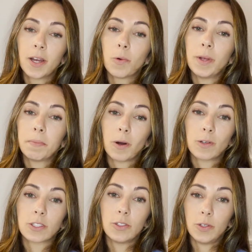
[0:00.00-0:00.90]
We
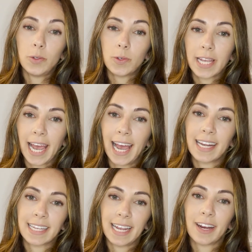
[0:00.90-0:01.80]
post new cat
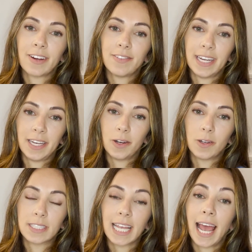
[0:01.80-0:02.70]
care
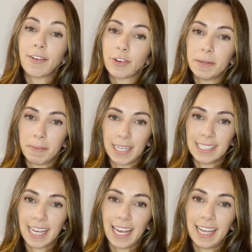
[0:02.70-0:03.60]
videos every
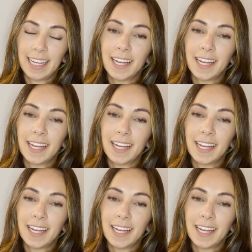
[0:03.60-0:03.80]
Monday.